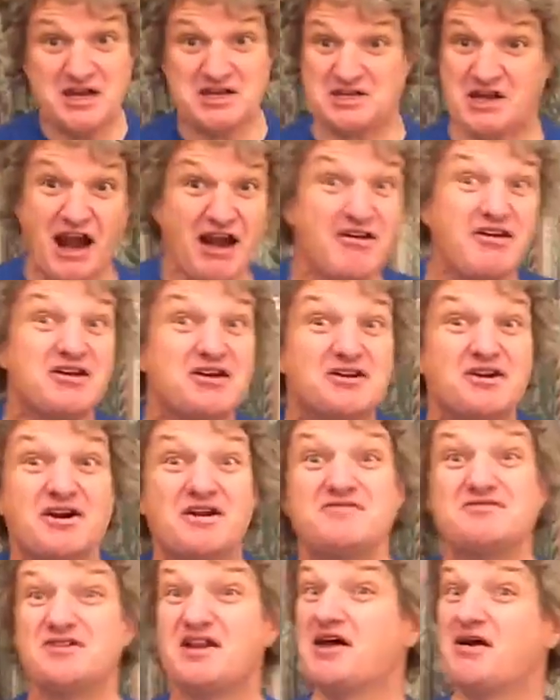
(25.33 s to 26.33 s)
share it, you don't
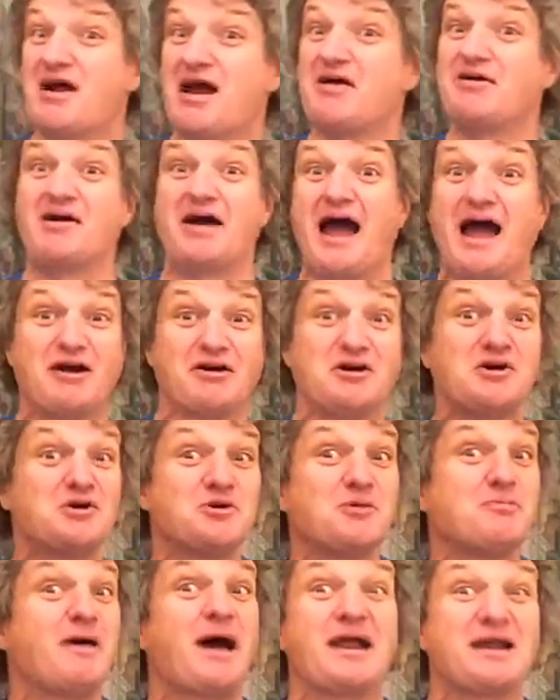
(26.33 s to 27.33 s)
even know how good
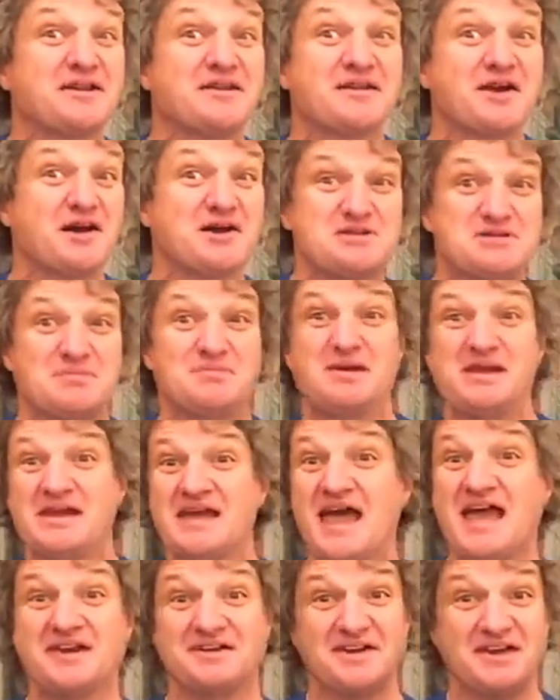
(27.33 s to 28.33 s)
or bad it's going to be
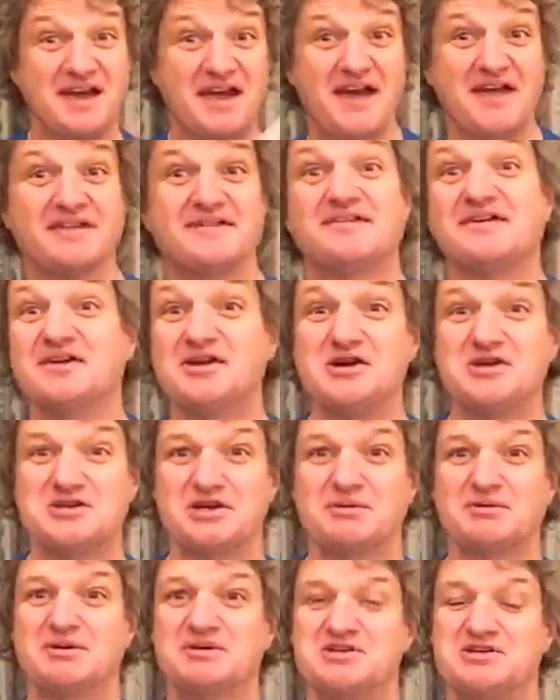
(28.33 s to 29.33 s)
yet. They're still
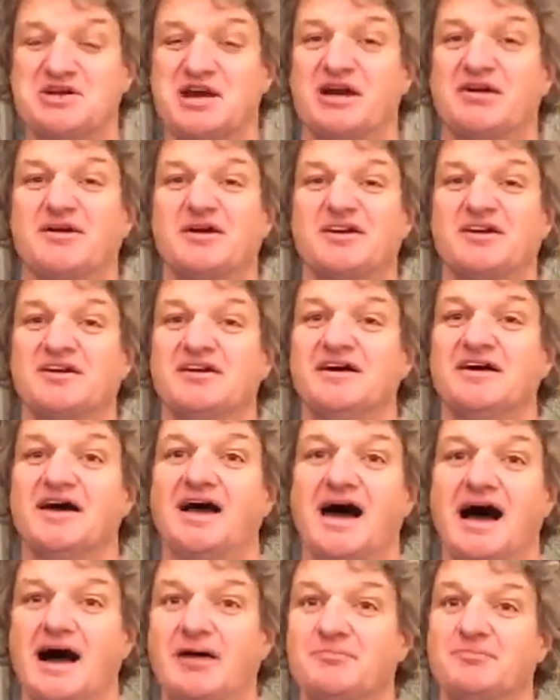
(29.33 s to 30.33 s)
urging me to share it.
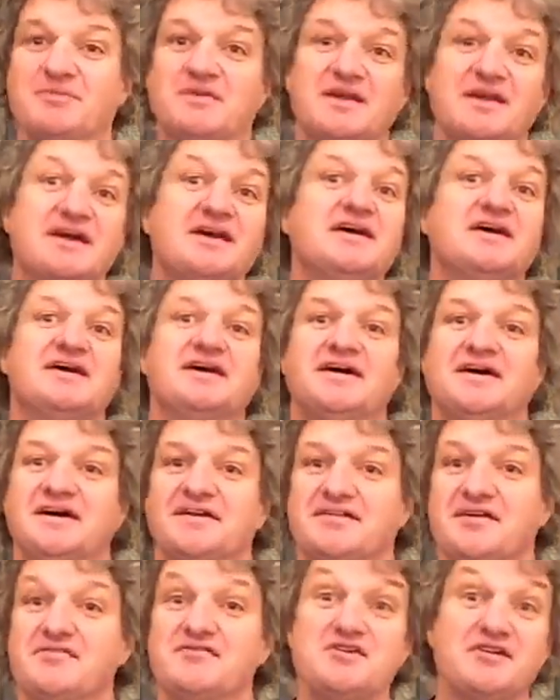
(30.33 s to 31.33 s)

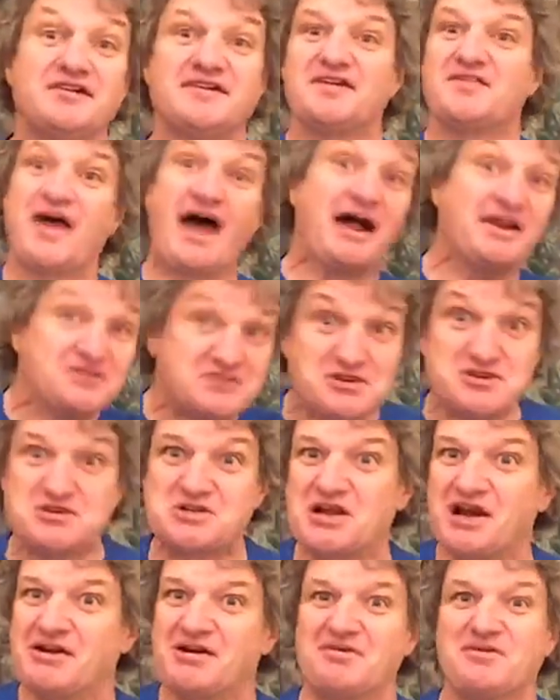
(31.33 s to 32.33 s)
So if you see that, do
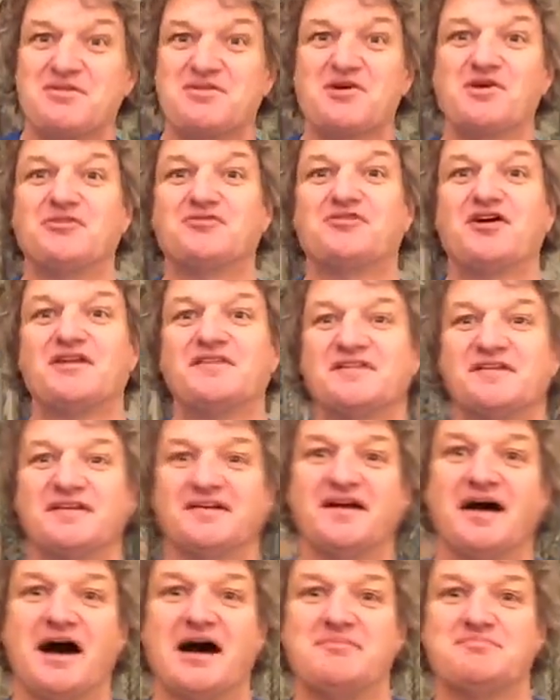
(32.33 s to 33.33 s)
share it with your
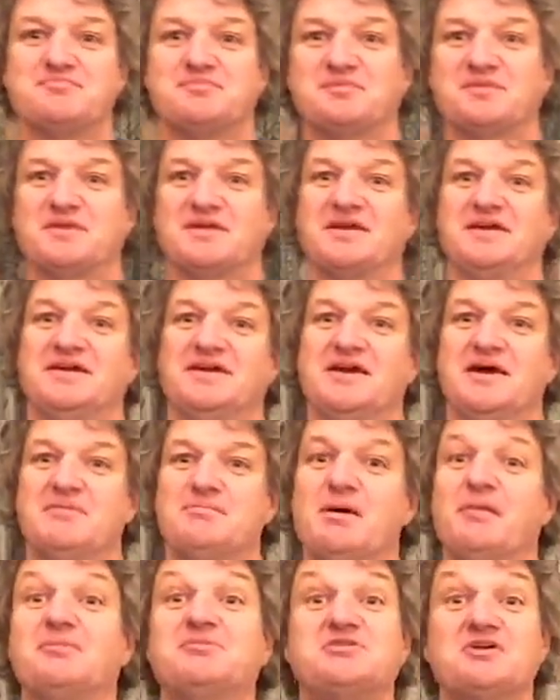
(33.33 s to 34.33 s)
friends,
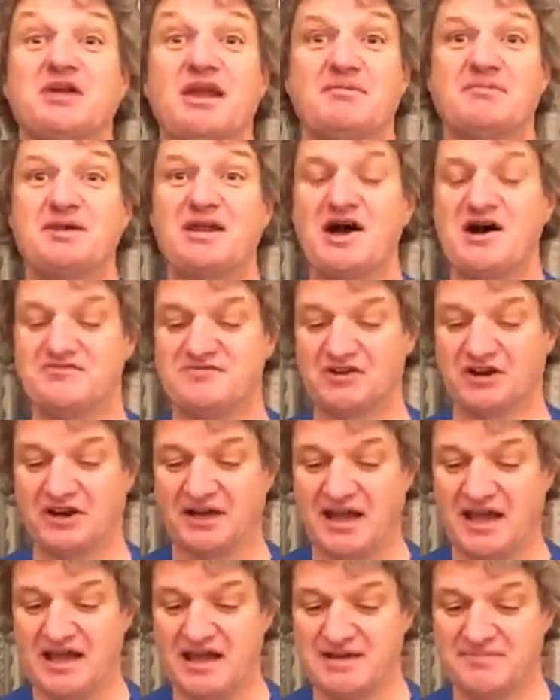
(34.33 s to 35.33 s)
but do let me know if you
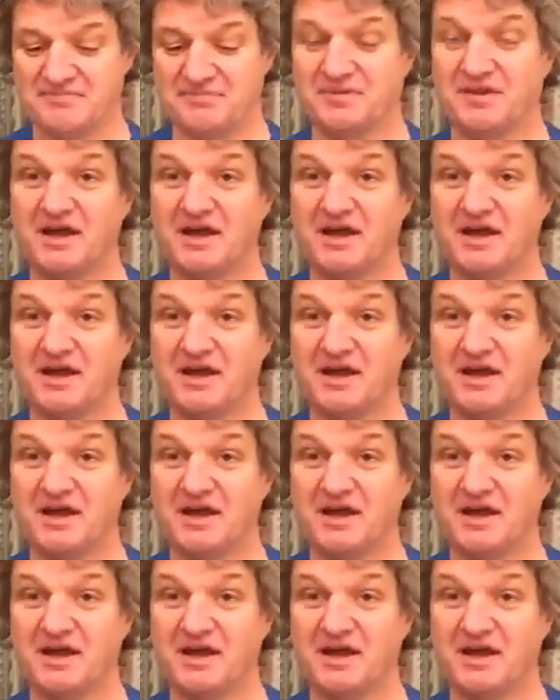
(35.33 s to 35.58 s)
can hear.